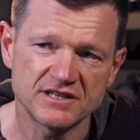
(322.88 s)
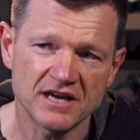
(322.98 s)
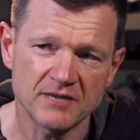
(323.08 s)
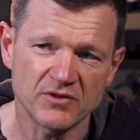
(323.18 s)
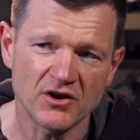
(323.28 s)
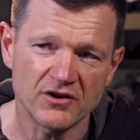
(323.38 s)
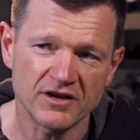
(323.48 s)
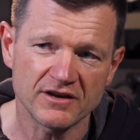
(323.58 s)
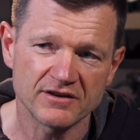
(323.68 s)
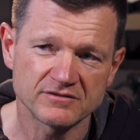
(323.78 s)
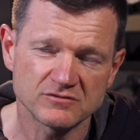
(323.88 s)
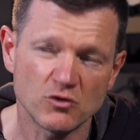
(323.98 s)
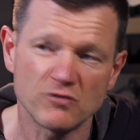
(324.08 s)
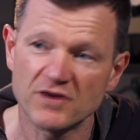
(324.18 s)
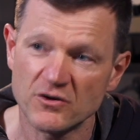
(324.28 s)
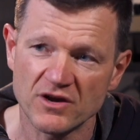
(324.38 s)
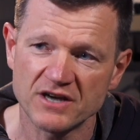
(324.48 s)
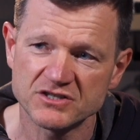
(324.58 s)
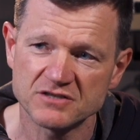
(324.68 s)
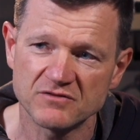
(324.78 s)
cam codec, or a
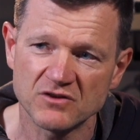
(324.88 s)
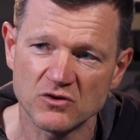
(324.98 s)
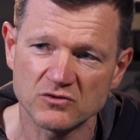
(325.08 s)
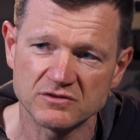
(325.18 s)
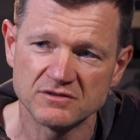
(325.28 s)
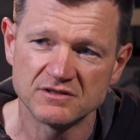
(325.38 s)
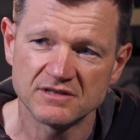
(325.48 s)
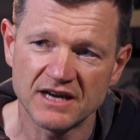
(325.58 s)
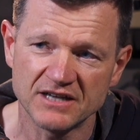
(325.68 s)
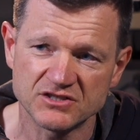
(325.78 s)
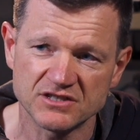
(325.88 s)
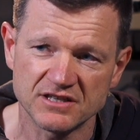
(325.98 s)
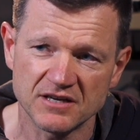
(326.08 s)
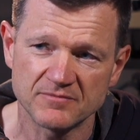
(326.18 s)
variation of the old HD cam.